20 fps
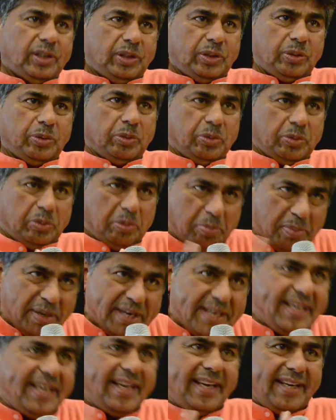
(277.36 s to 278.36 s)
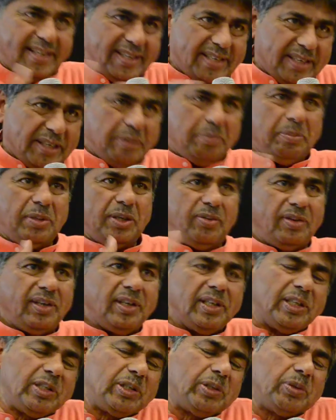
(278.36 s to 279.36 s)
to mediate
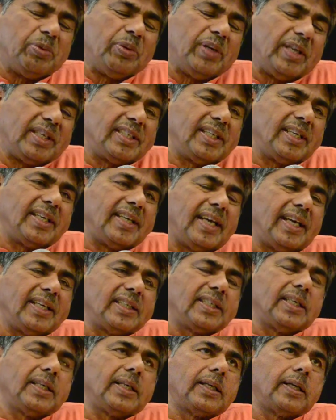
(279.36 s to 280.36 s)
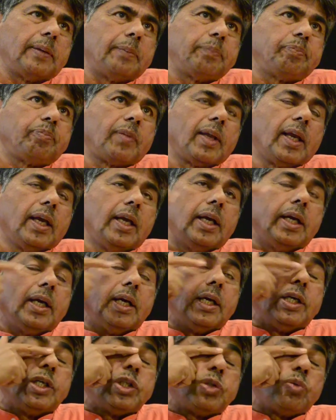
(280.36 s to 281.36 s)
between these two, etc., etc.
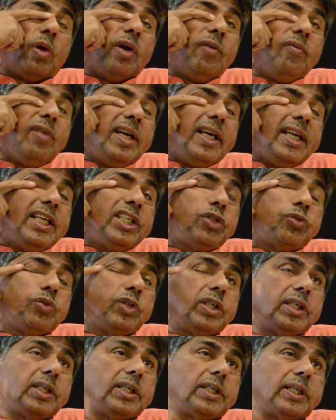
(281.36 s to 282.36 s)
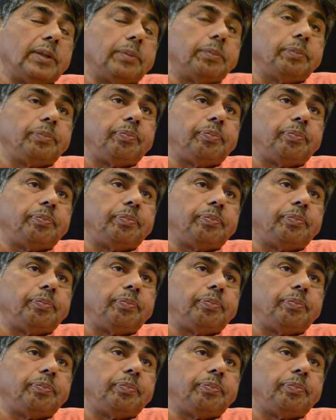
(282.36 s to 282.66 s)
So one village where